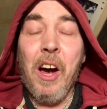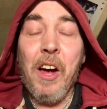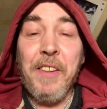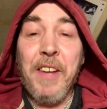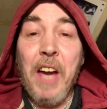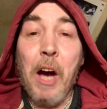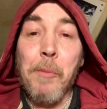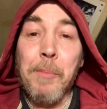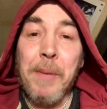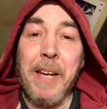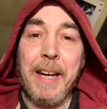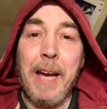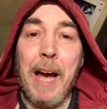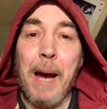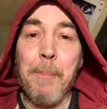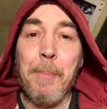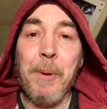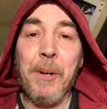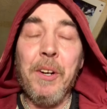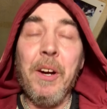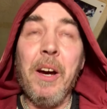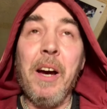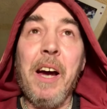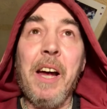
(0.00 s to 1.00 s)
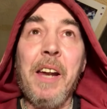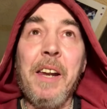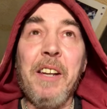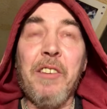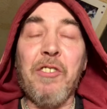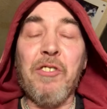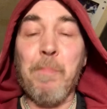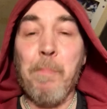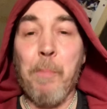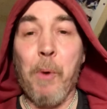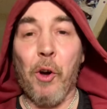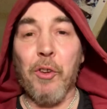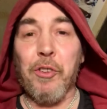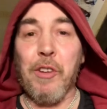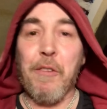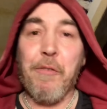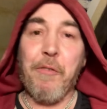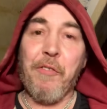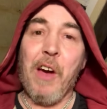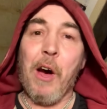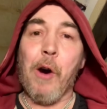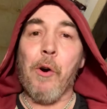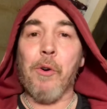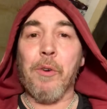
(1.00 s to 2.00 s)
They opened the cabinet and this body
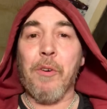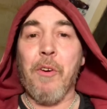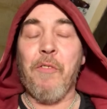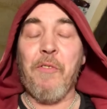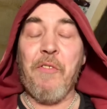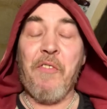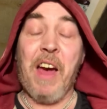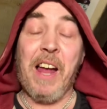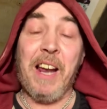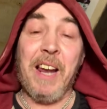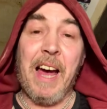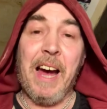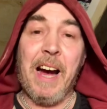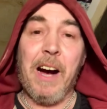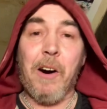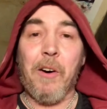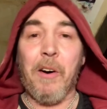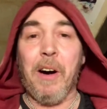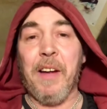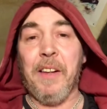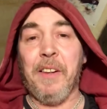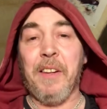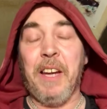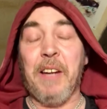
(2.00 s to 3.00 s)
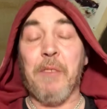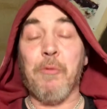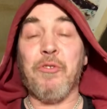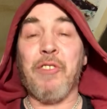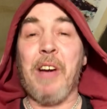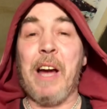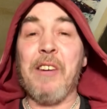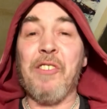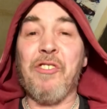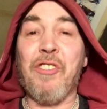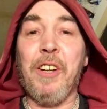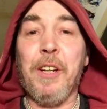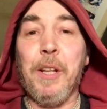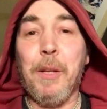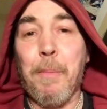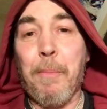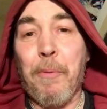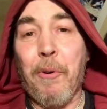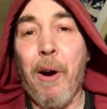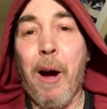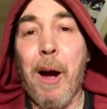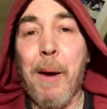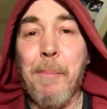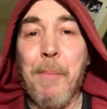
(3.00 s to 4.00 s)
fell out, and it was actually the
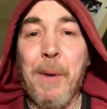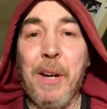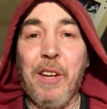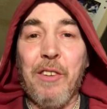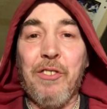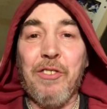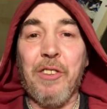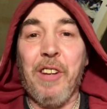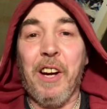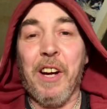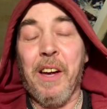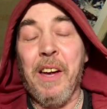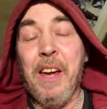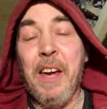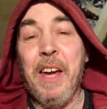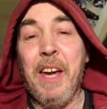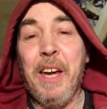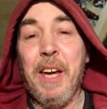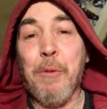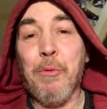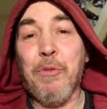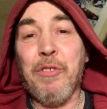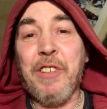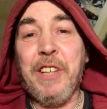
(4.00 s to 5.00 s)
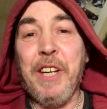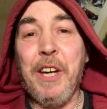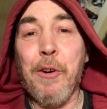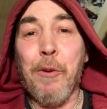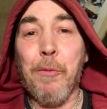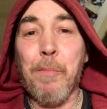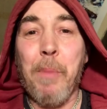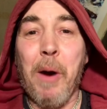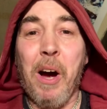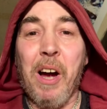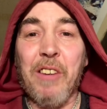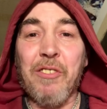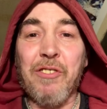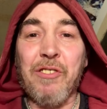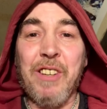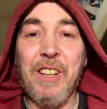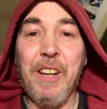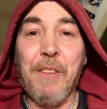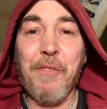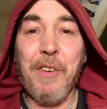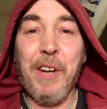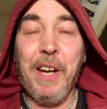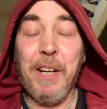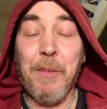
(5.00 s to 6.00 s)
Prime Minister. He was killed by a
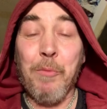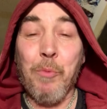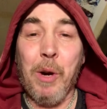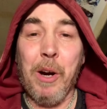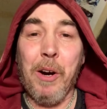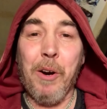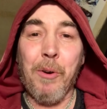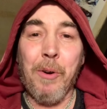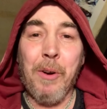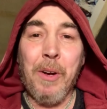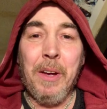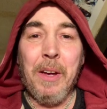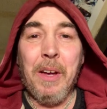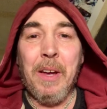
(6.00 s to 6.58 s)
Slovene. Well,